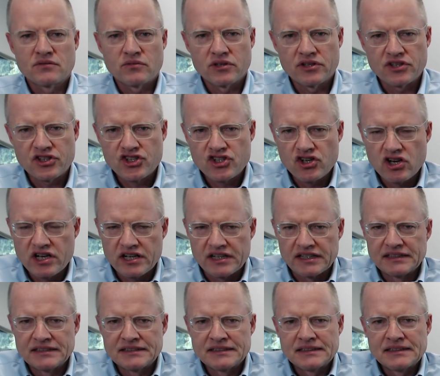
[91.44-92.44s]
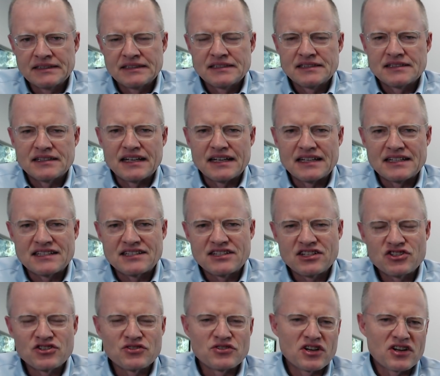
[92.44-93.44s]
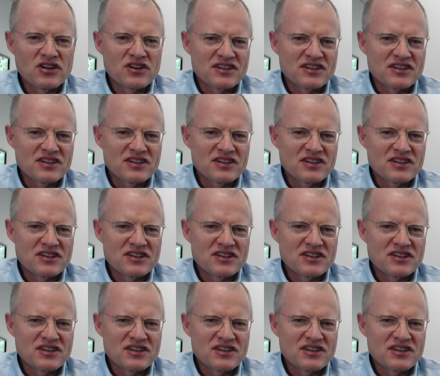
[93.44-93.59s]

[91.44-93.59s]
What a shocker. And did you know,